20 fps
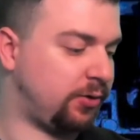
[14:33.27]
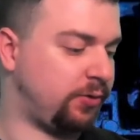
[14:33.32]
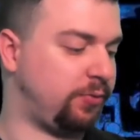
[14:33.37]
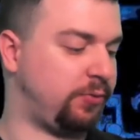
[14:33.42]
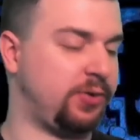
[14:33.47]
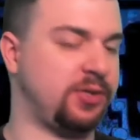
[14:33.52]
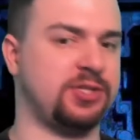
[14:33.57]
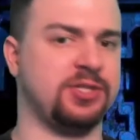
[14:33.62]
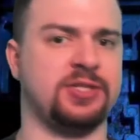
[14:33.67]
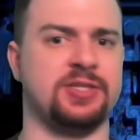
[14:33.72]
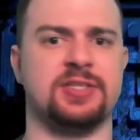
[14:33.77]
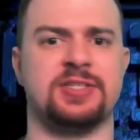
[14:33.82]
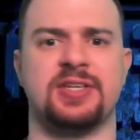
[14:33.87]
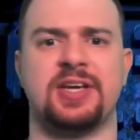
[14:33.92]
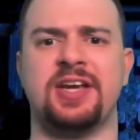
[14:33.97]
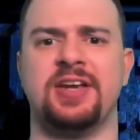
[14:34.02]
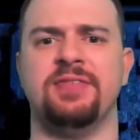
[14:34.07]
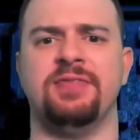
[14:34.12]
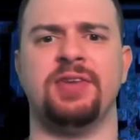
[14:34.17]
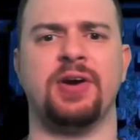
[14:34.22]
which is
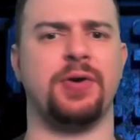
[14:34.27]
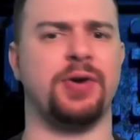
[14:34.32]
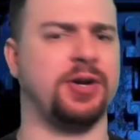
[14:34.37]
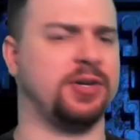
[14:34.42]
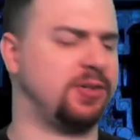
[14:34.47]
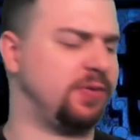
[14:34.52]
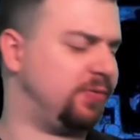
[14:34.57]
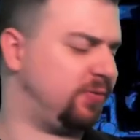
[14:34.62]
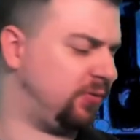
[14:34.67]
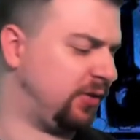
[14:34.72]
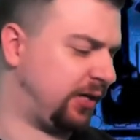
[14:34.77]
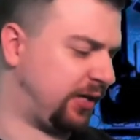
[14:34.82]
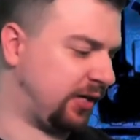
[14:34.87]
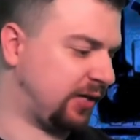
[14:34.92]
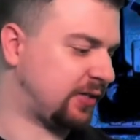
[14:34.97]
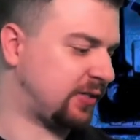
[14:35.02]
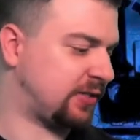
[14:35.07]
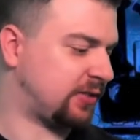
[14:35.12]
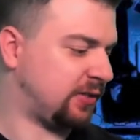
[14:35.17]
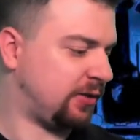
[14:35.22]
a variant of
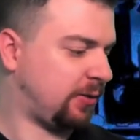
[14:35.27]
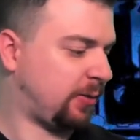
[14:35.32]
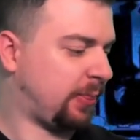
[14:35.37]
Linux.